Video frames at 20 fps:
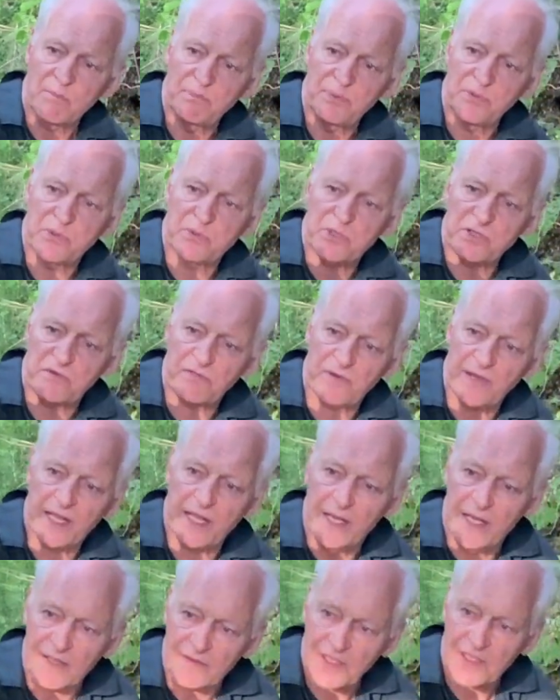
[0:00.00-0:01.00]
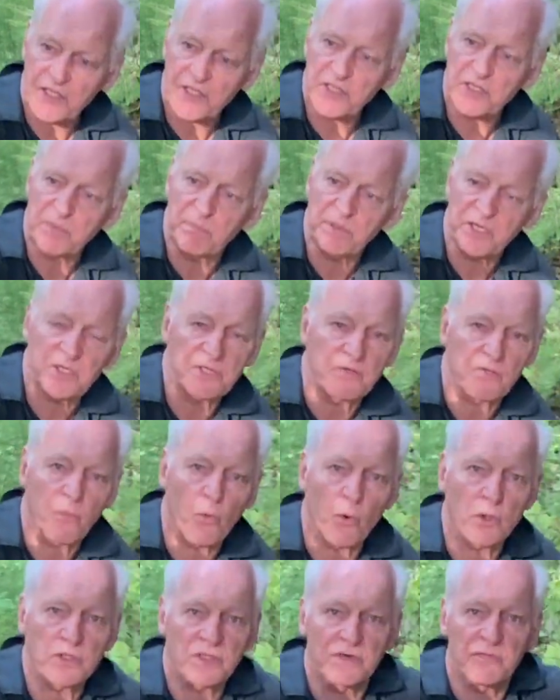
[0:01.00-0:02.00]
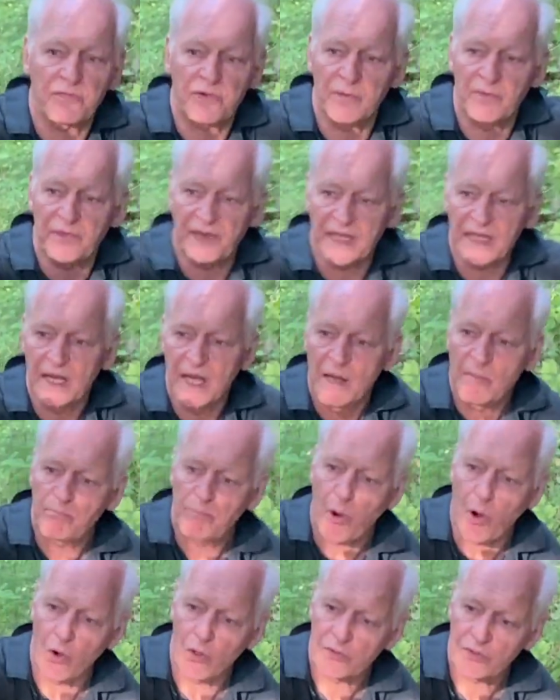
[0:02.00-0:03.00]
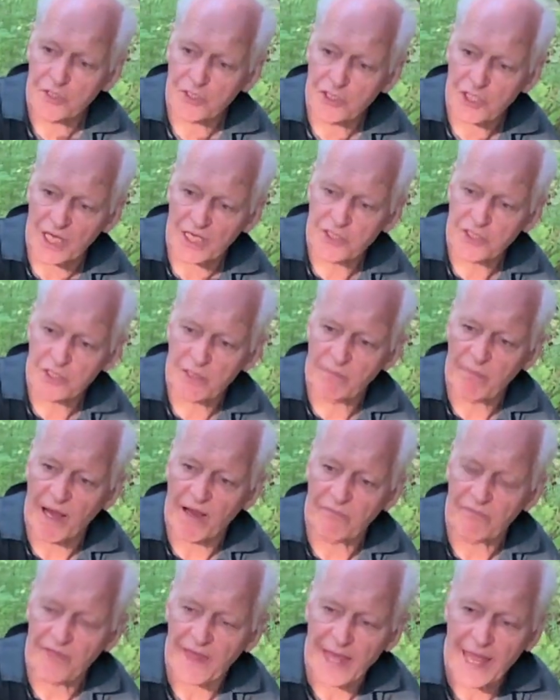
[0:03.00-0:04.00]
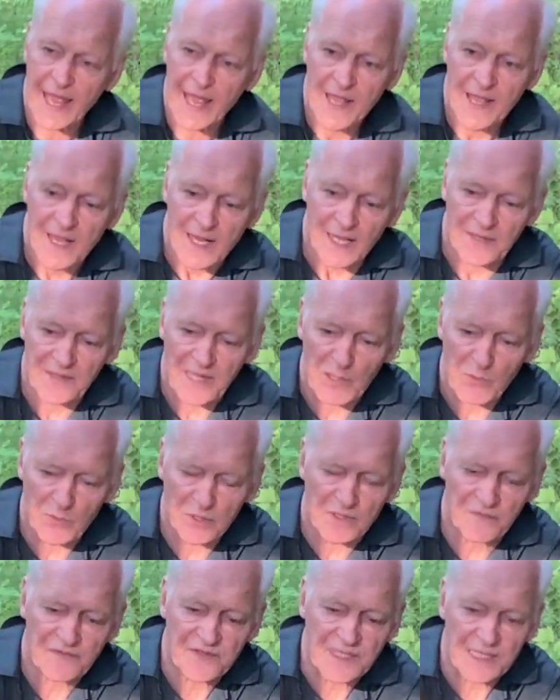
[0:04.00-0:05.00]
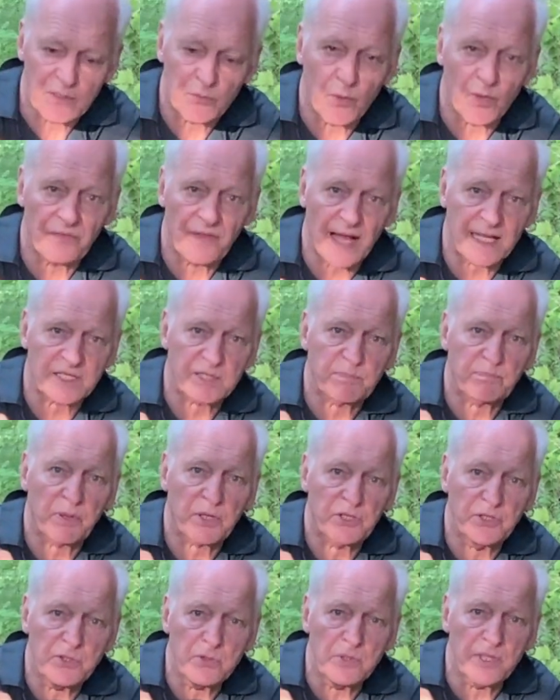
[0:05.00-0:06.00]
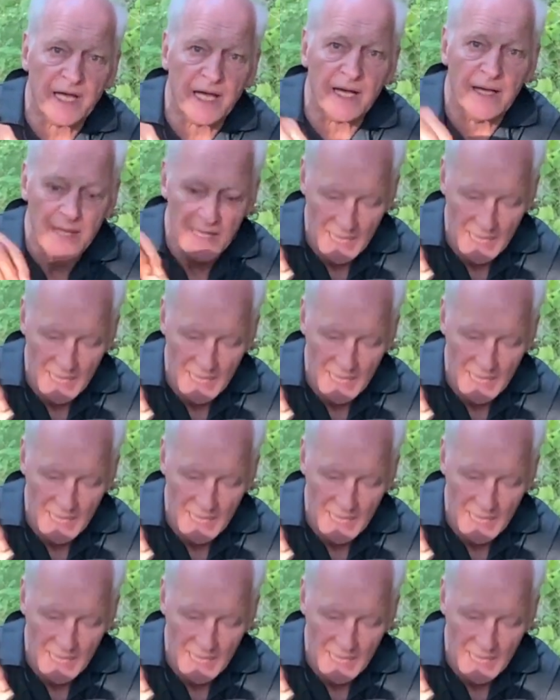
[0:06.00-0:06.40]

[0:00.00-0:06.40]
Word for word: beautifully, this is a bit of water from the pond just above there. And they would have said, well, that's peculiar.